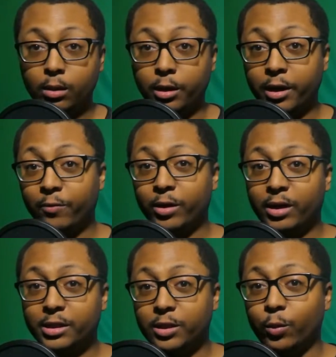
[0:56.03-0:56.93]
Then I
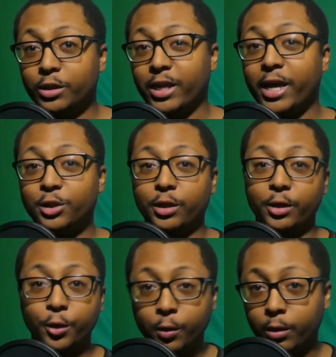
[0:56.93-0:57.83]
realized it wasn't actually
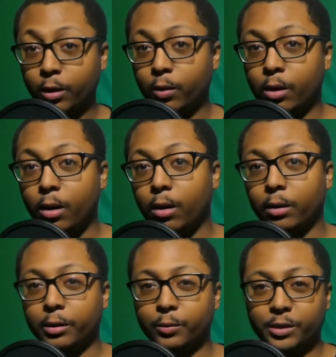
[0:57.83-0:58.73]
a Yu-Gi-Oh
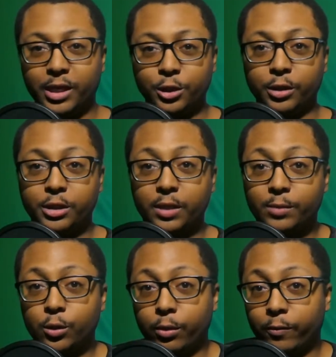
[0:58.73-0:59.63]
card, it was actually some
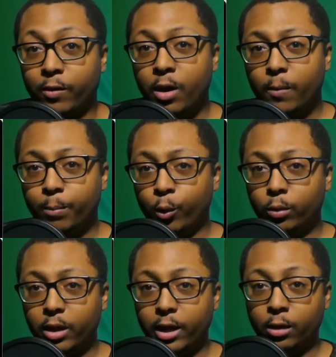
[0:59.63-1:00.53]
sort of
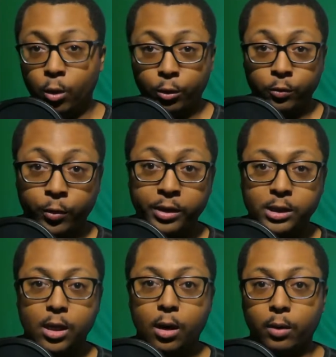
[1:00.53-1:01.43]
bootleg Lord Rings
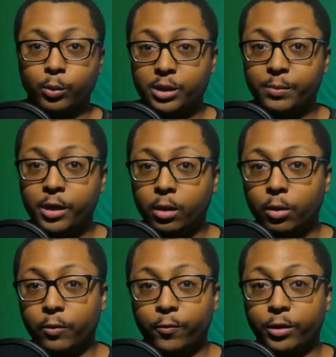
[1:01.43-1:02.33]
card with Smeagol
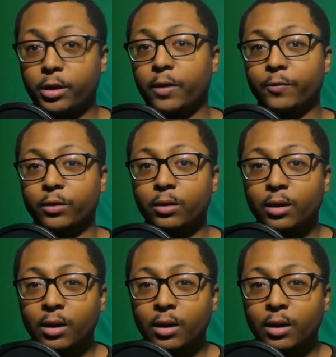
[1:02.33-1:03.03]
on the front cover.